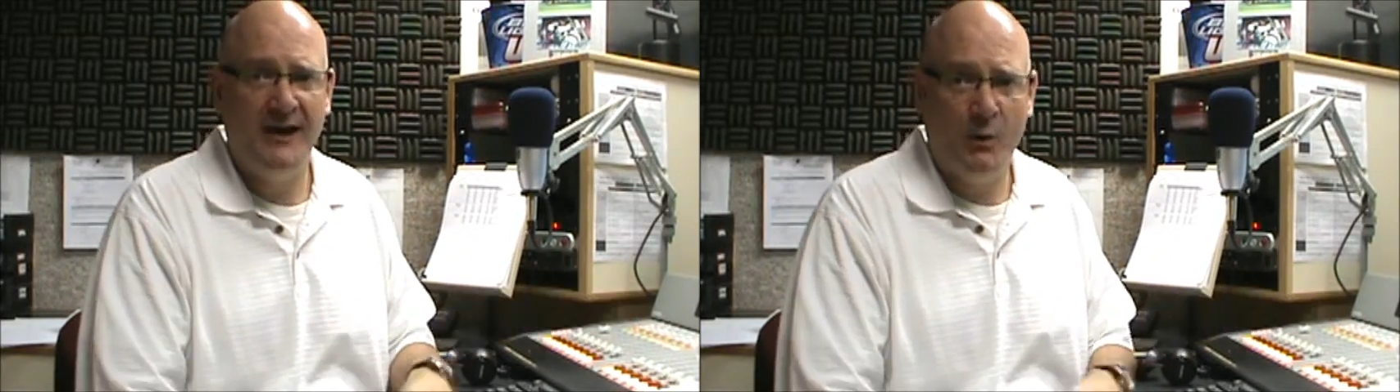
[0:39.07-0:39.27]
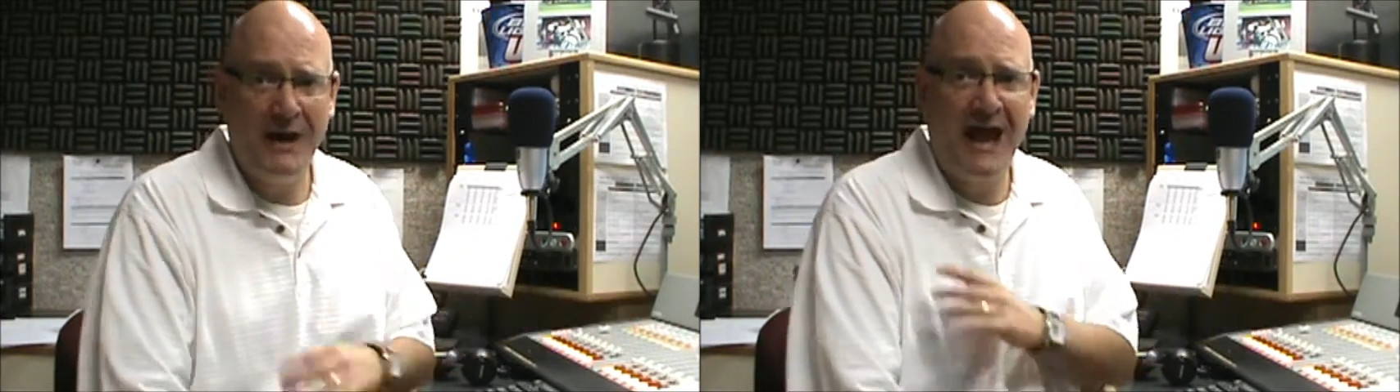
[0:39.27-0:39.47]

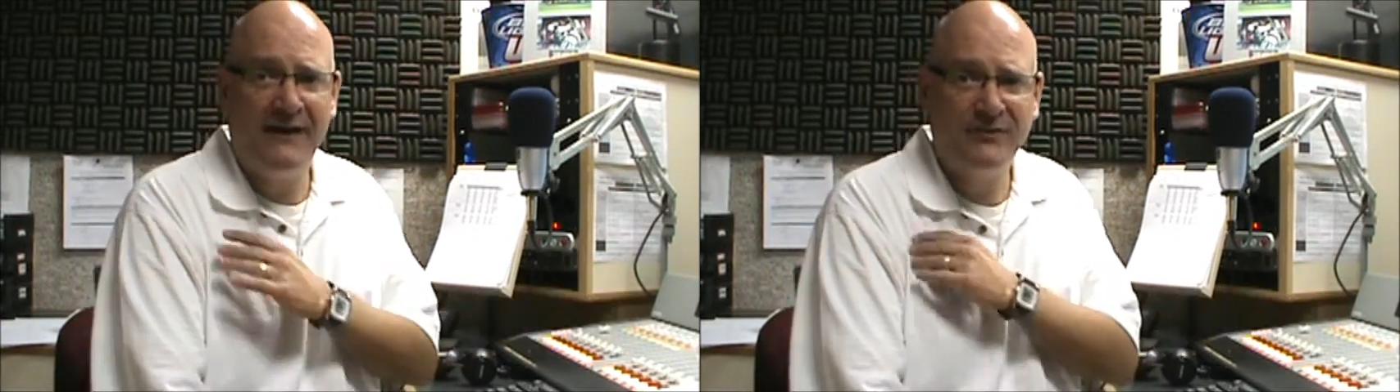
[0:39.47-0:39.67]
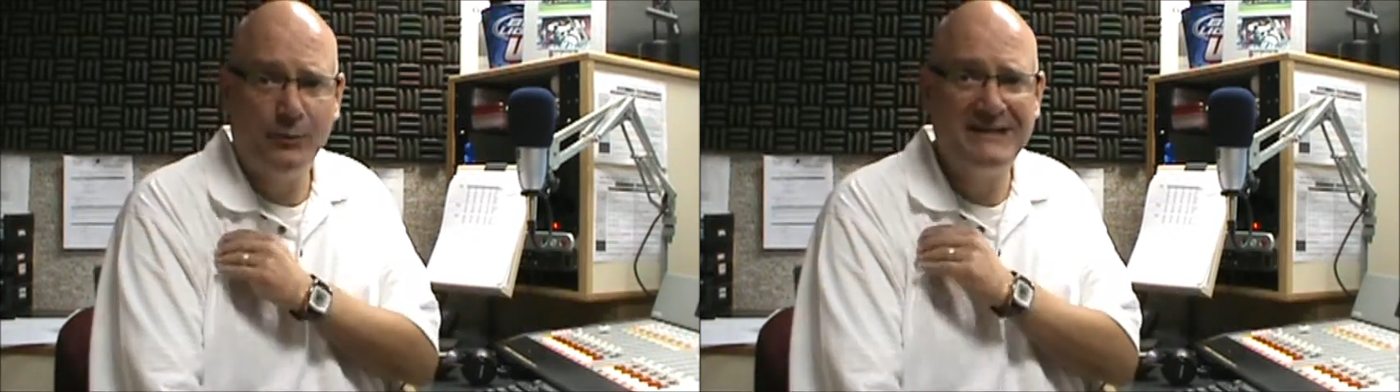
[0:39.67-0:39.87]
we
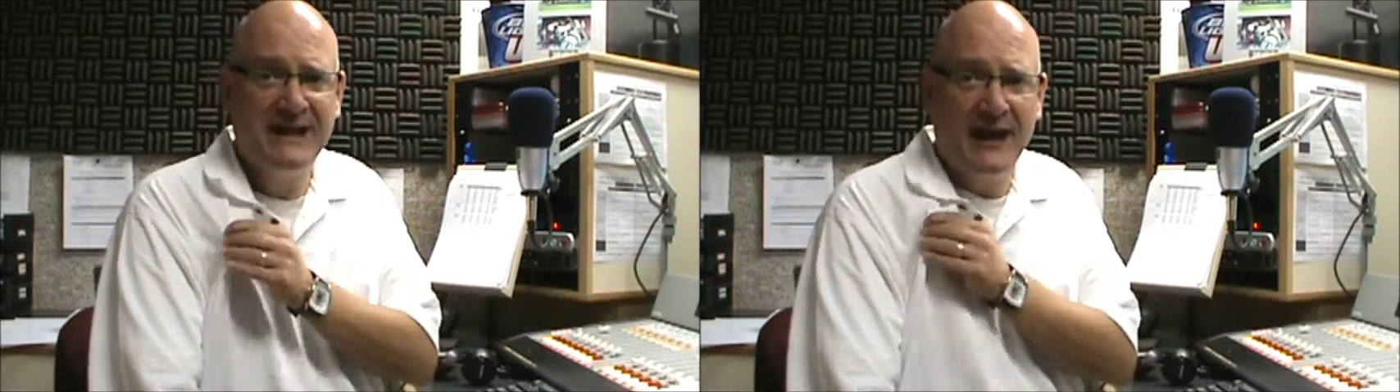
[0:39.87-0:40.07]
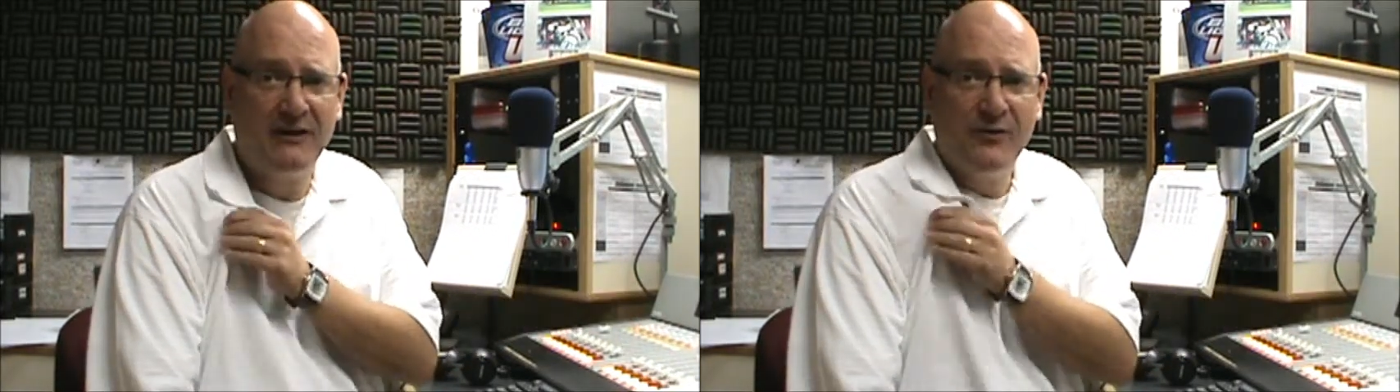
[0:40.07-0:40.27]
have to
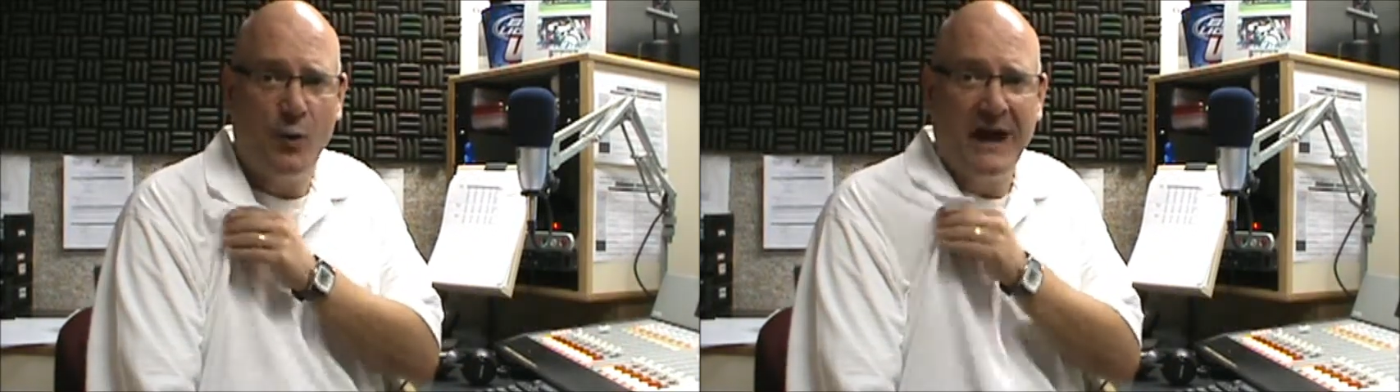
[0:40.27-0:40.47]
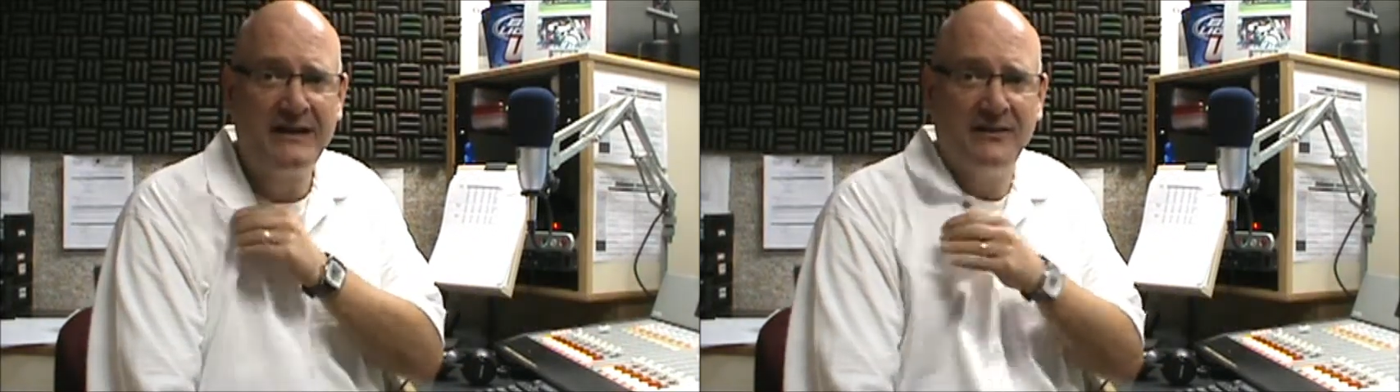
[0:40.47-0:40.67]
retire the
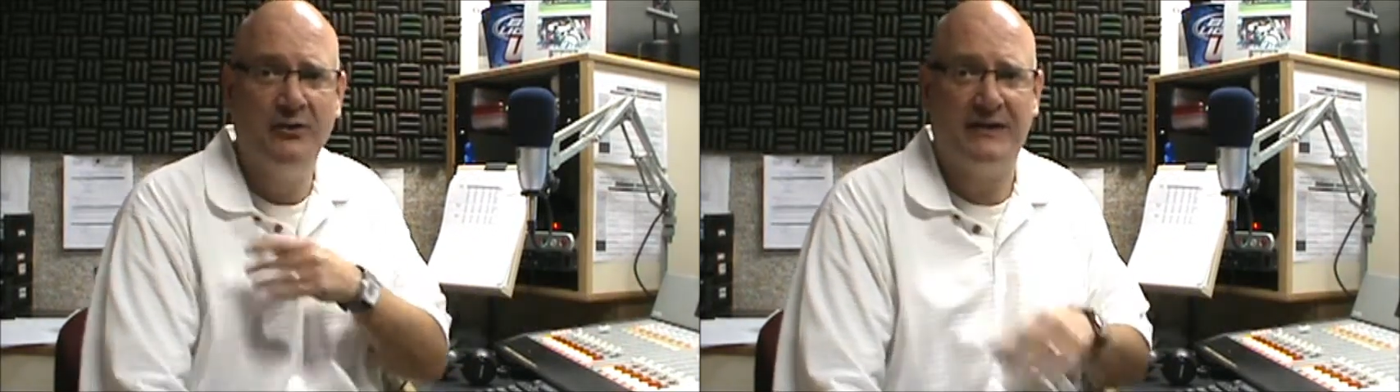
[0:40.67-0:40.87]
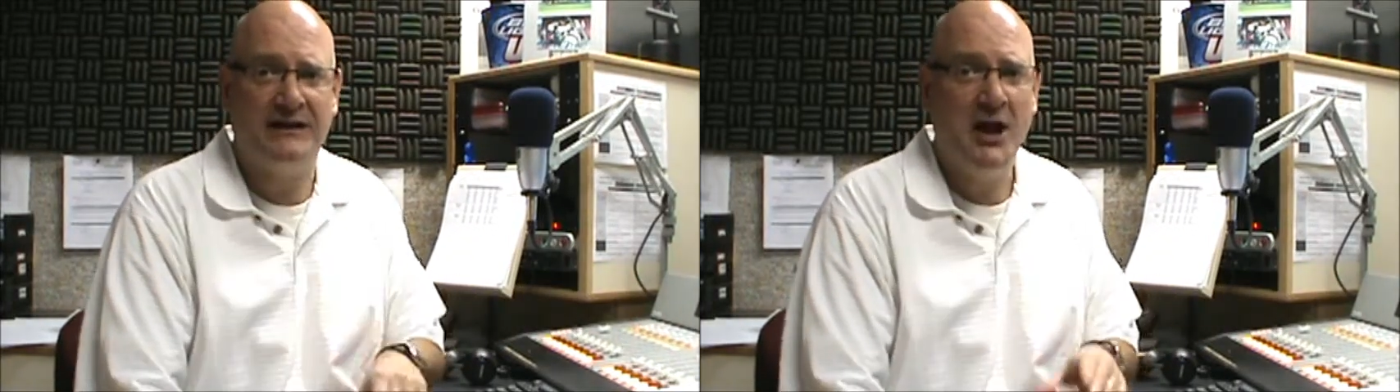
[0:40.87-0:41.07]
white
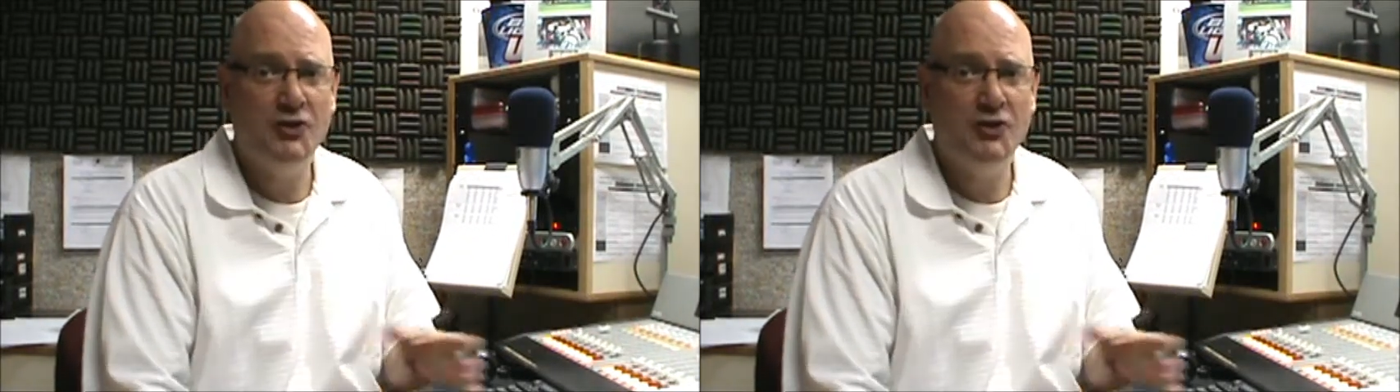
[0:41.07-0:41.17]
clothing?